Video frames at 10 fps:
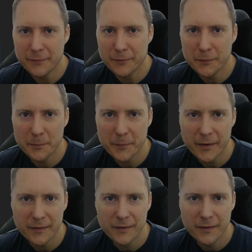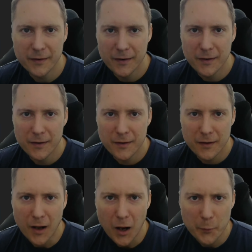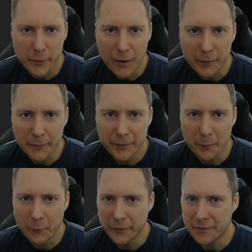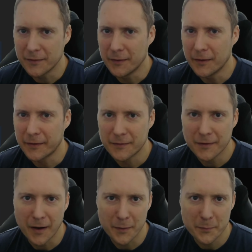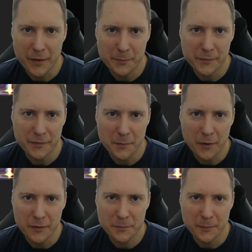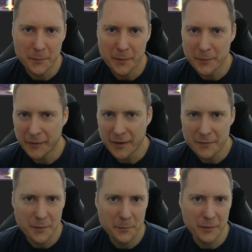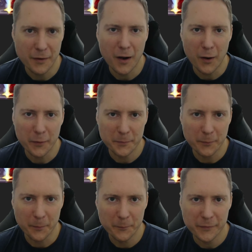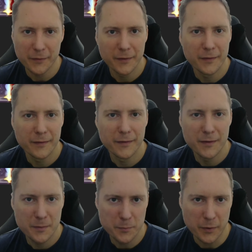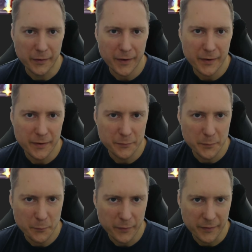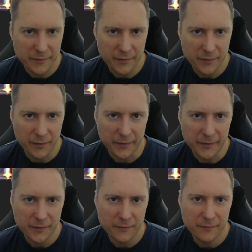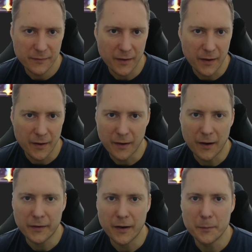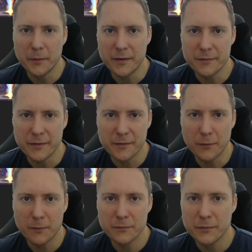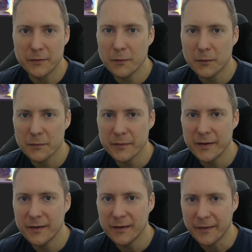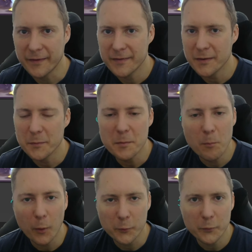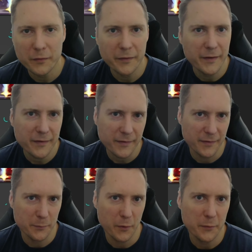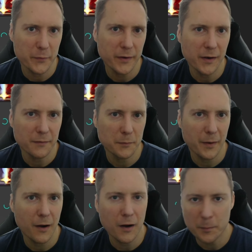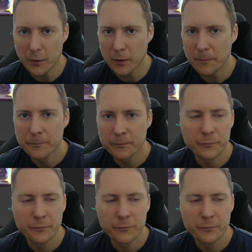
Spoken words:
evil's been made. I would argue that one doesn't look like it's cut out of paper so much, but maybe I gave it a bit of a hard prompt. But again, if we wanted, like, I can't believe it's not photography. Like, there's so many models on this. This is what I really love about Artbot.